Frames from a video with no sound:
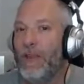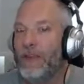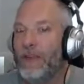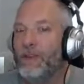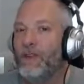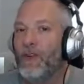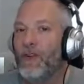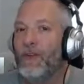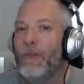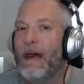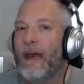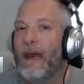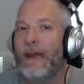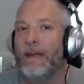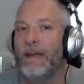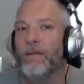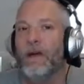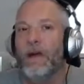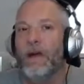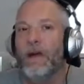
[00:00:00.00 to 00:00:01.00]
And so my
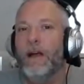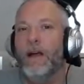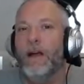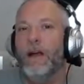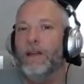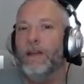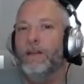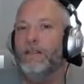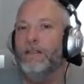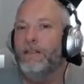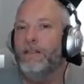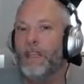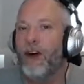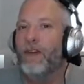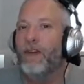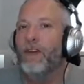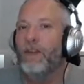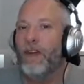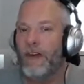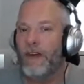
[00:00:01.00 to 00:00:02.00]

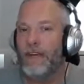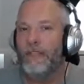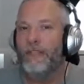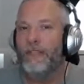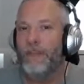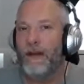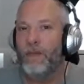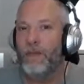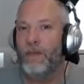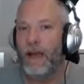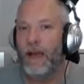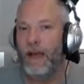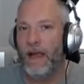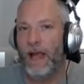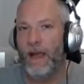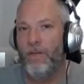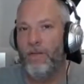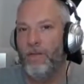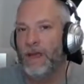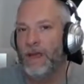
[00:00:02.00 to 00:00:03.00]
self-concept
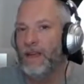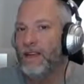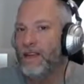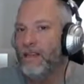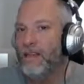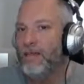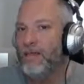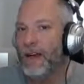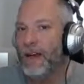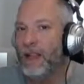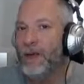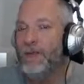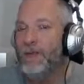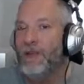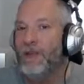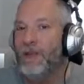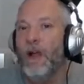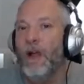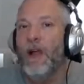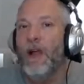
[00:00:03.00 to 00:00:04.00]
had been
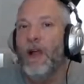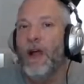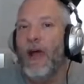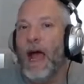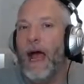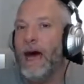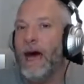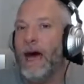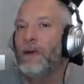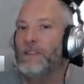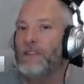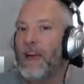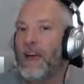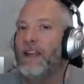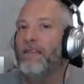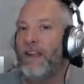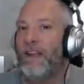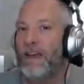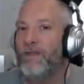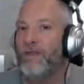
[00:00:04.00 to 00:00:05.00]
developed outside
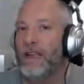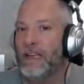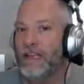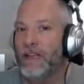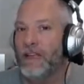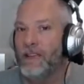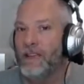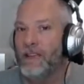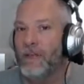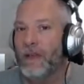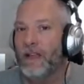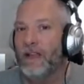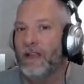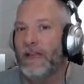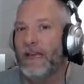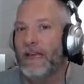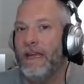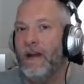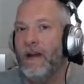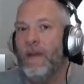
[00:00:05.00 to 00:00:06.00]
of having a
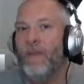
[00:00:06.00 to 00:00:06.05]
disability.